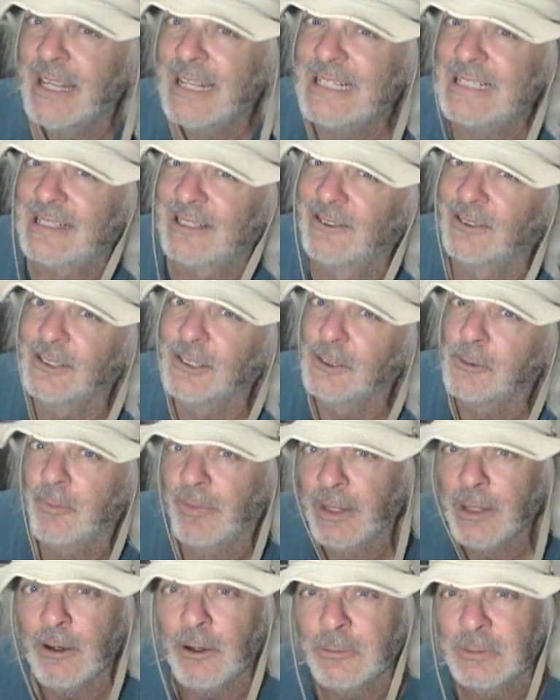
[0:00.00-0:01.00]
this group,
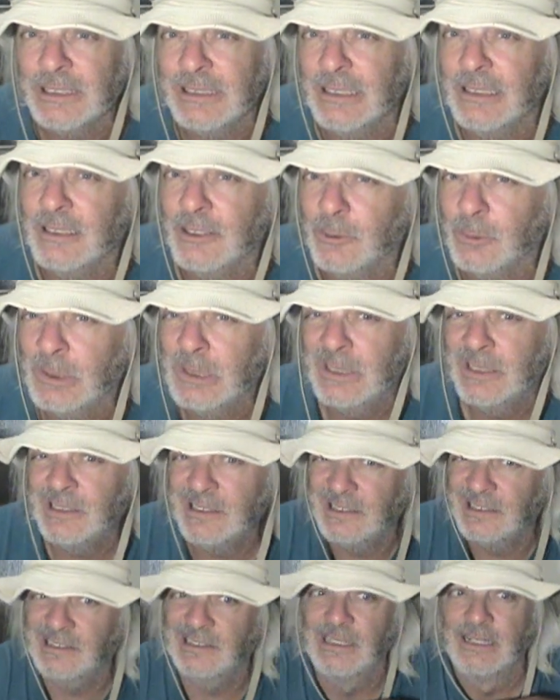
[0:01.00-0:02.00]
the
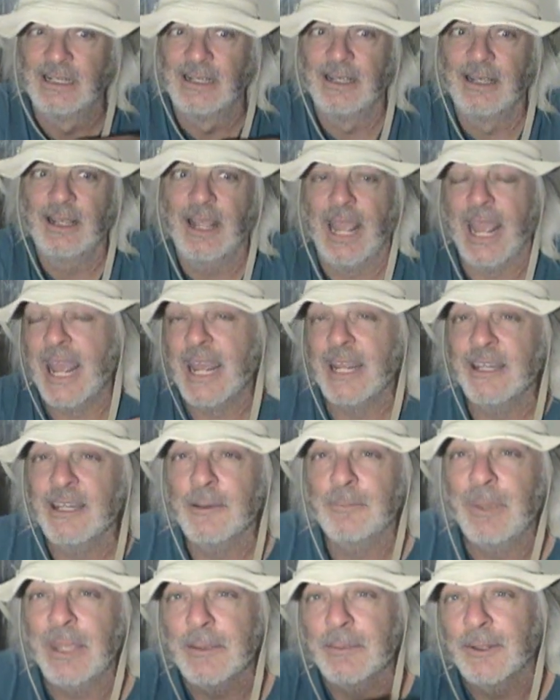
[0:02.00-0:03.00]
homosexuals, and
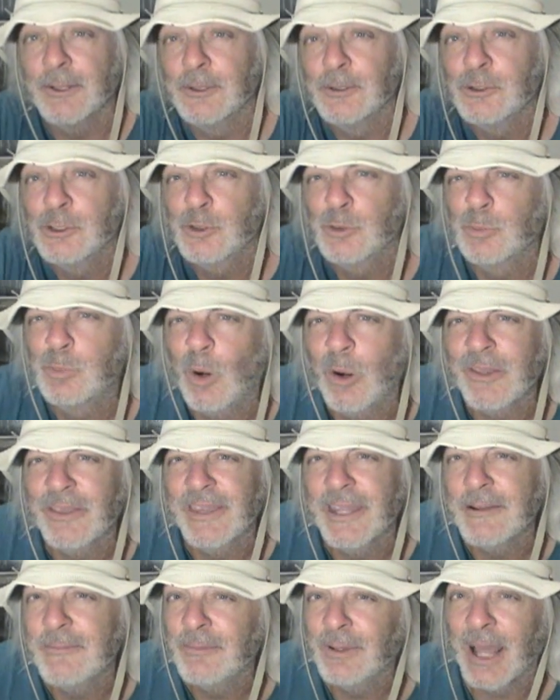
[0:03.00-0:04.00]
the people who support
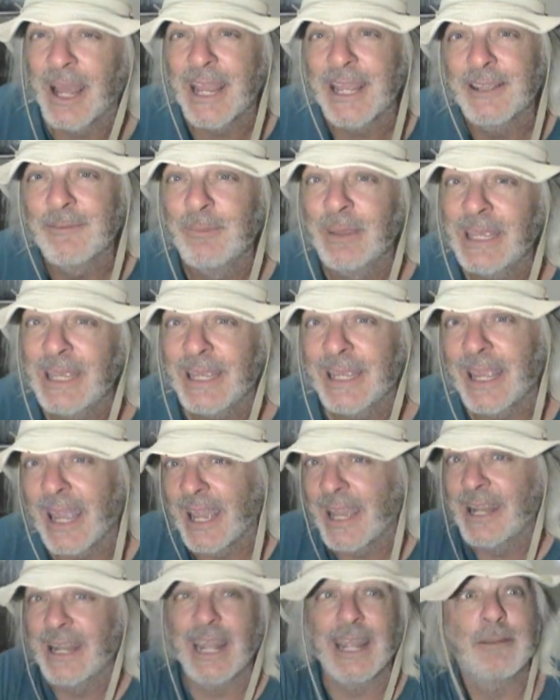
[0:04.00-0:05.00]
them like me
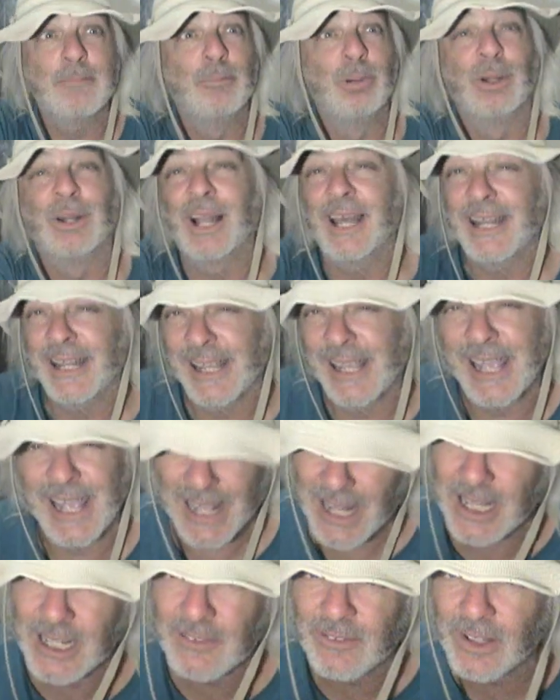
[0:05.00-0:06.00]
and a bloody
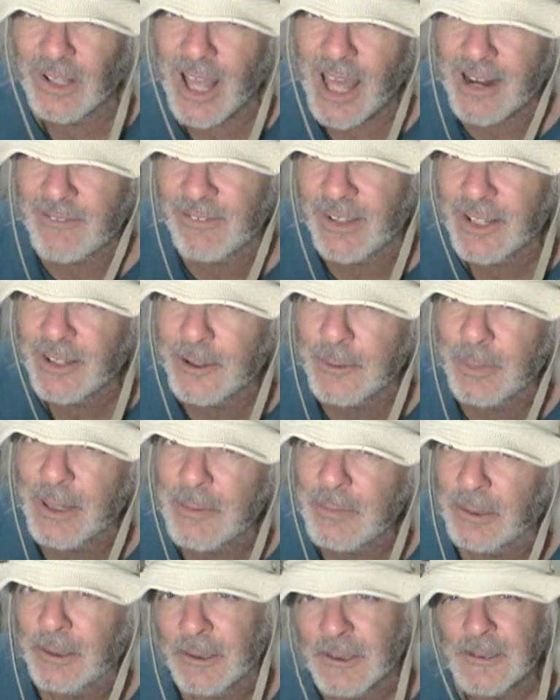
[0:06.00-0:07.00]
hell of a lot of other
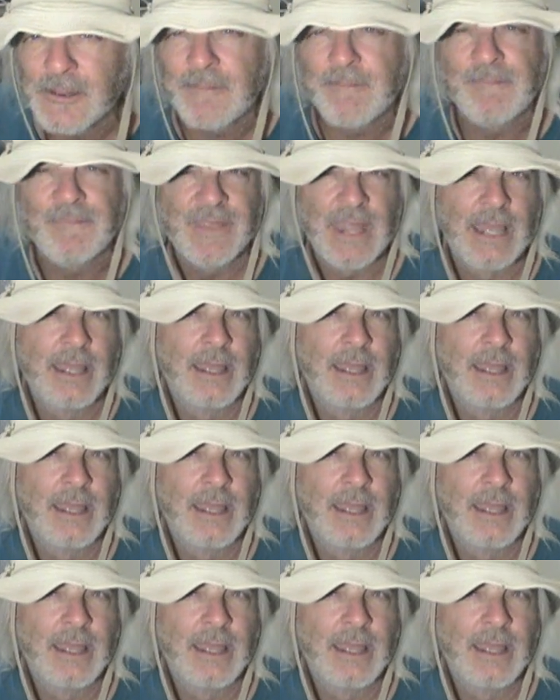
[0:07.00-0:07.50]
people,